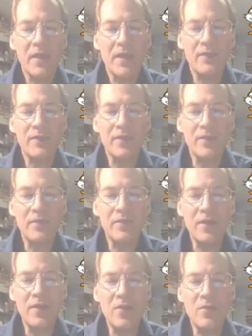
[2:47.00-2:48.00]
if the
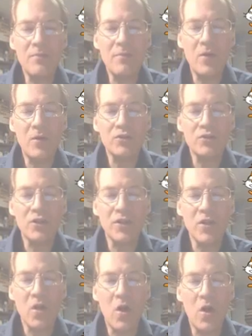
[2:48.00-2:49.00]
video
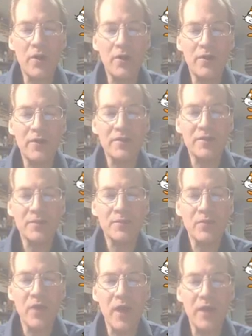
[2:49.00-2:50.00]
motion on this
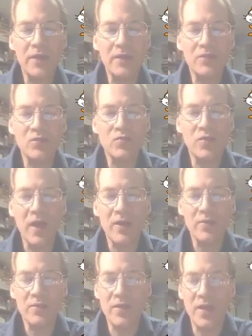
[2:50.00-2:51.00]
sprite is
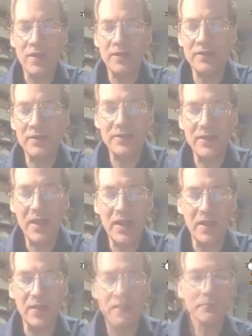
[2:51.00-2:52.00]
greater than
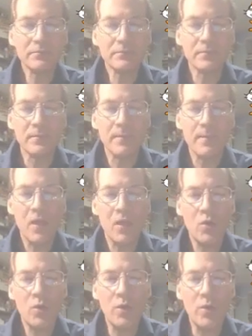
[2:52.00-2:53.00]
10,
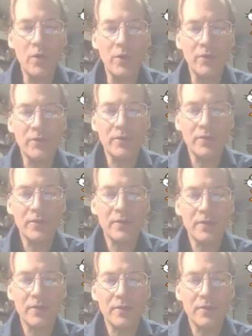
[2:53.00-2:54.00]
we will
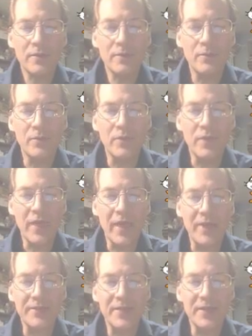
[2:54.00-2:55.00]
move the
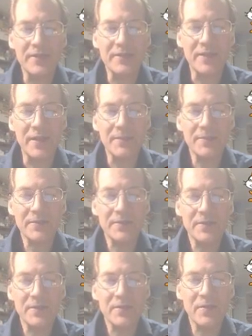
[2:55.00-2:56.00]
cat 10
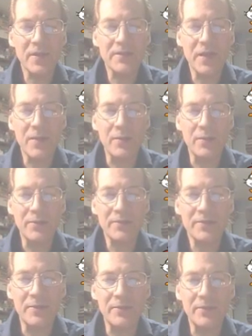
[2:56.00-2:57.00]
steps. So that's how we'll
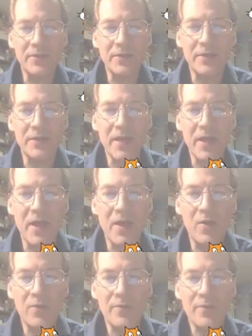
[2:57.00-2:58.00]
assemble it. And
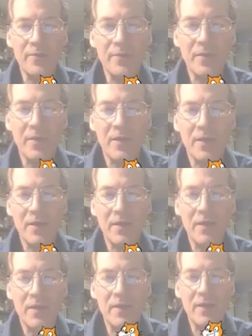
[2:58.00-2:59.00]
now,
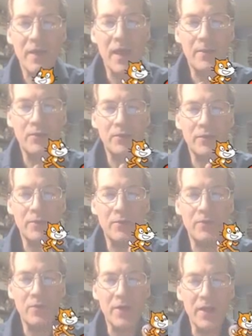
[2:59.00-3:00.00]
the cat will only
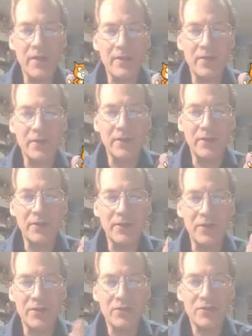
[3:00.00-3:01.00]
move when I give it a little
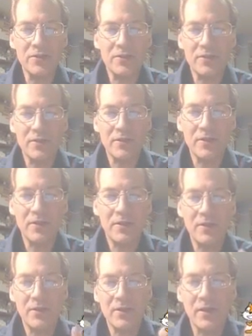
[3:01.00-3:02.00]
nudge.
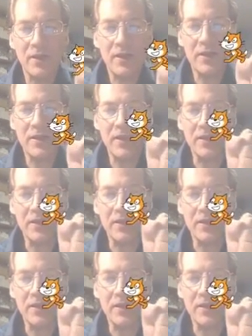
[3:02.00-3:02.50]
Okay, and